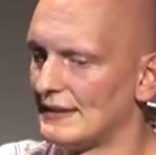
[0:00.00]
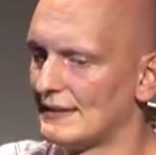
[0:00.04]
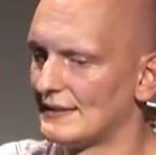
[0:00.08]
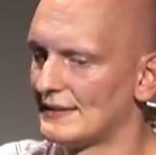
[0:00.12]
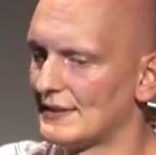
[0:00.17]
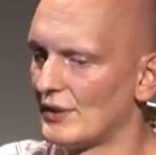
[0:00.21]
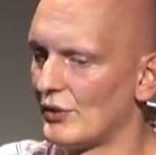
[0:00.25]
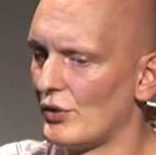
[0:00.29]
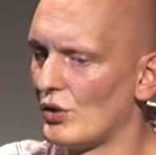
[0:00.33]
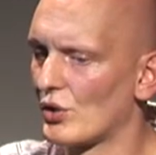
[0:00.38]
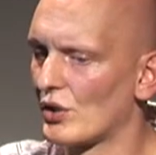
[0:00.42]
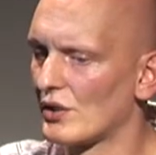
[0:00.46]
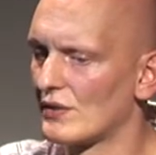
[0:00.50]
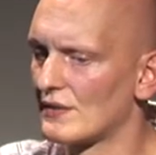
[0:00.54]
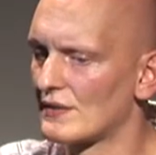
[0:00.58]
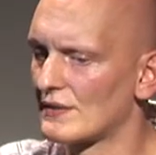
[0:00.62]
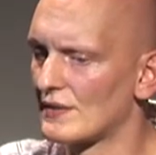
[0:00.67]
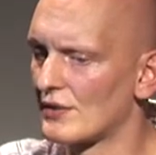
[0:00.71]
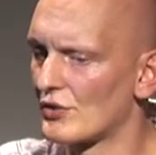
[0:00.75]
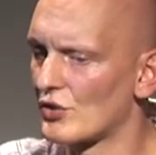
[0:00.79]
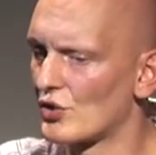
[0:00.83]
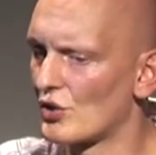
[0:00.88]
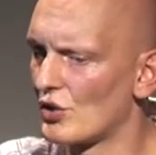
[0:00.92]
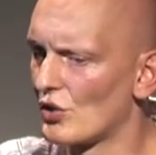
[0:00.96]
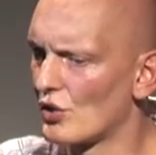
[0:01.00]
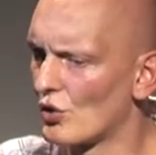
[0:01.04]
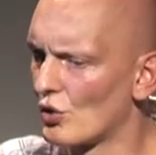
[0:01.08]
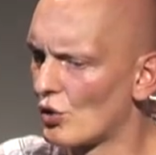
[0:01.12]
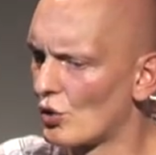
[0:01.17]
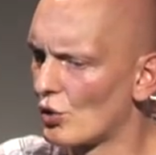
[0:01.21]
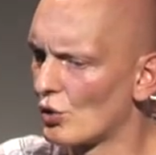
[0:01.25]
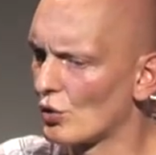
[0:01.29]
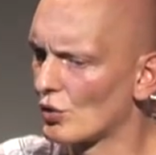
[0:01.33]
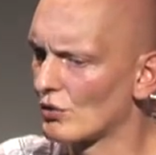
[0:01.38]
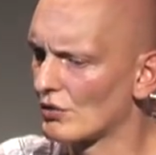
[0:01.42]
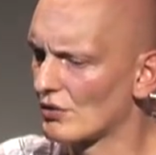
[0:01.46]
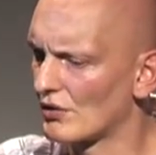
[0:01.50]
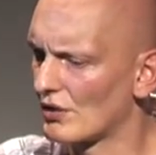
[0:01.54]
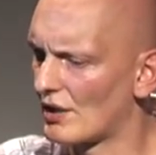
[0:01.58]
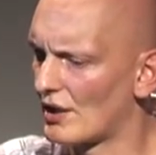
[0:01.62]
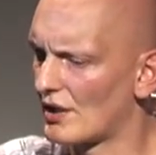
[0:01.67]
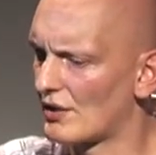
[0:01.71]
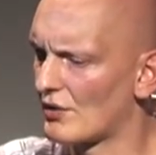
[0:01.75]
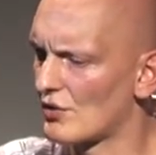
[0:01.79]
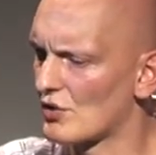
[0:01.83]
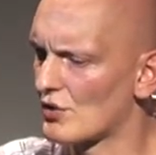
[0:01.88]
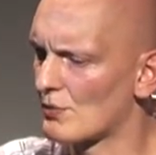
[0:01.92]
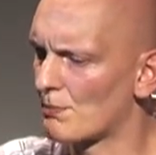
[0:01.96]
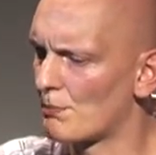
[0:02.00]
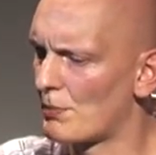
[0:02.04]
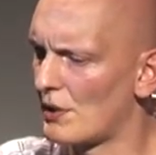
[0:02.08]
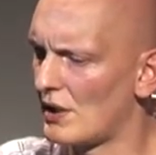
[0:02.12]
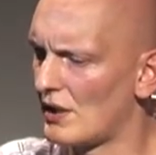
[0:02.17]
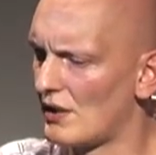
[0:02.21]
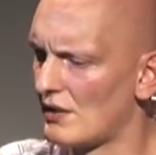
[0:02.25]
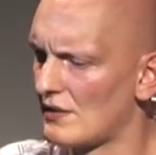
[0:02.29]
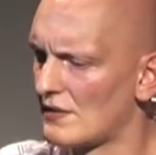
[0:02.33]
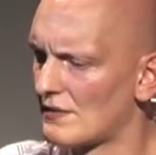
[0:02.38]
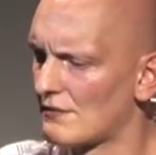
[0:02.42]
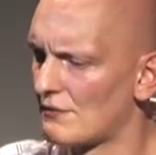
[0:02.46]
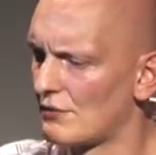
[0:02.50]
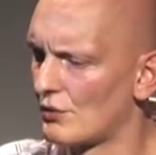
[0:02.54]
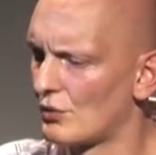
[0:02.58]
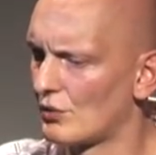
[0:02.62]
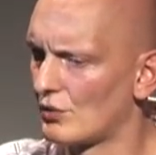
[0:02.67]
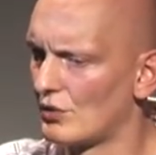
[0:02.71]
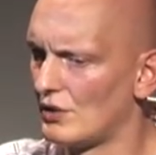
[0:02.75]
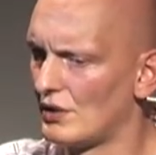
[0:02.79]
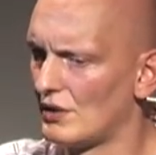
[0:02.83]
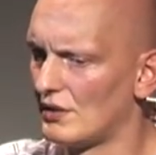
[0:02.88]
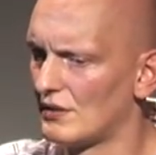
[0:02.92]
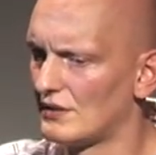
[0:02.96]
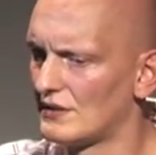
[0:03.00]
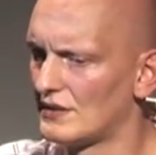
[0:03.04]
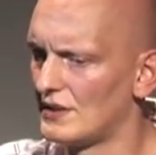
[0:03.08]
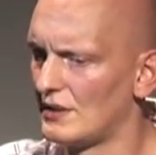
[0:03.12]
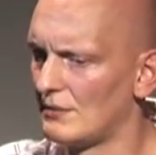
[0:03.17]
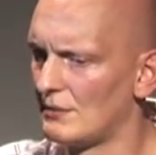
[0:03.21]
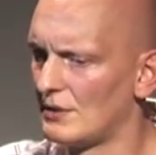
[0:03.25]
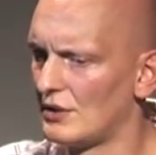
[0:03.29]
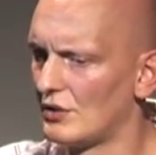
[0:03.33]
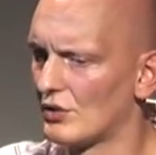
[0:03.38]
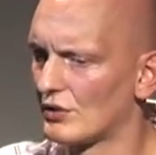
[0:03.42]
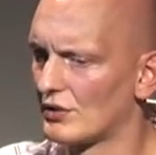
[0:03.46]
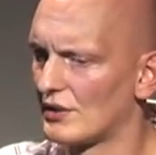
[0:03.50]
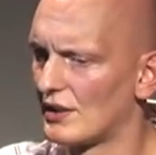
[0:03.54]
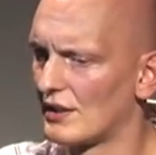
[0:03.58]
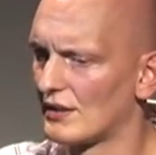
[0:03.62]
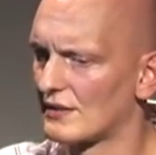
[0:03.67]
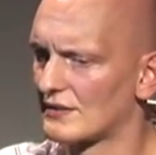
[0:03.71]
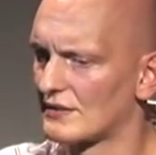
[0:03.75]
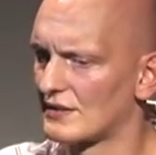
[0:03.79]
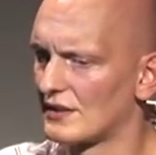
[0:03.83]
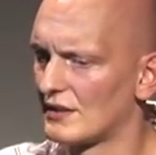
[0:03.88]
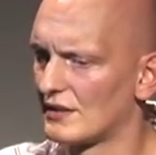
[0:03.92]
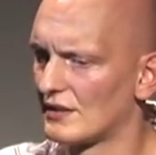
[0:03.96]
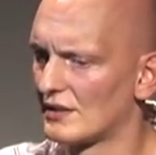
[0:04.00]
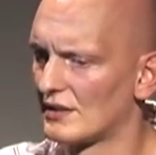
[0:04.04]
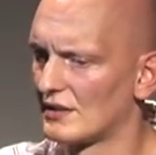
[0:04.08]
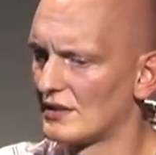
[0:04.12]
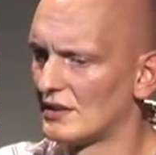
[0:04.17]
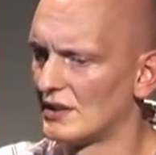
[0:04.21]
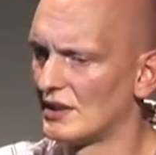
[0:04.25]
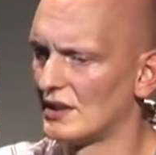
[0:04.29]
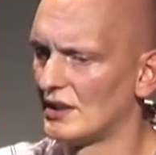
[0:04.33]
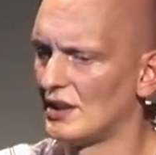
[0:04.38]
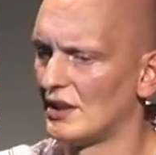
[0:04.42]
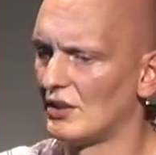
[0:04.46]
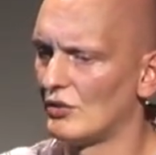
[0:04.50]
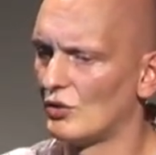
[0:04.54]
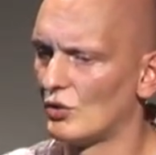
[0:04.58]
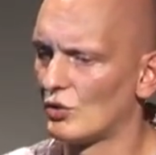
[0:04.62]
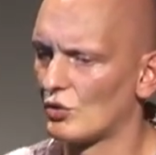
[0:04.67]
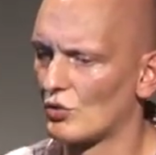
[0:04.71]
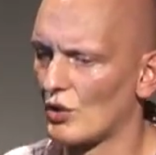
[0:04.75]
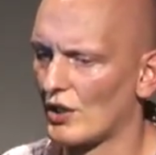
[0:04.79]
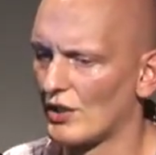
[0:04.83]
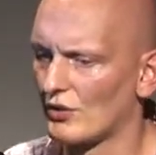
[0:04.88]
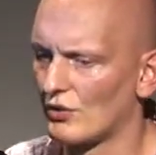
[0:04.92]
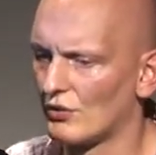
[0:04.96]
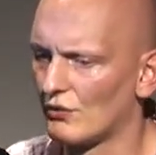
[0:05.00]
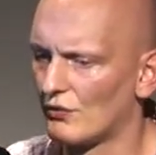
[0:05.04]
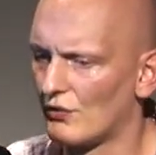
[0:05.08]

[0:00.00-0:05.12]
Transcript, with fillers: So you can search the whole address space for the cnd.exe you try to